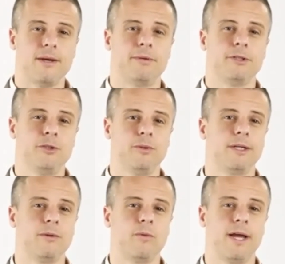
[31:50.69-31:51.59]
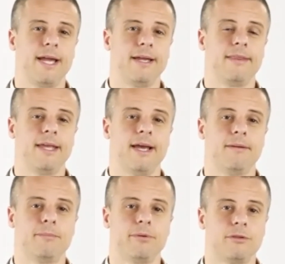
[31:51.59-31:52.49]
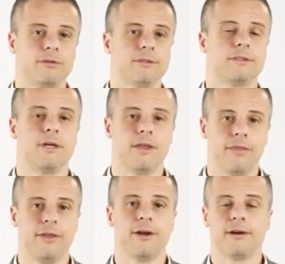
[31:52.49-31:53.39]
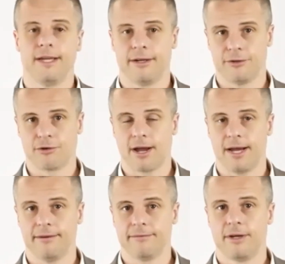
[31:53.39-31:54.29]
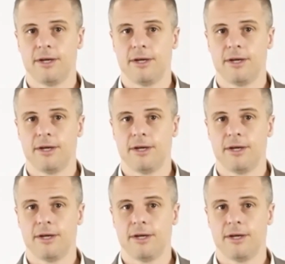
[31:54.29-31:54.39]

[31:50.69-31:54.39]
but do it in a way that pulls their inner drive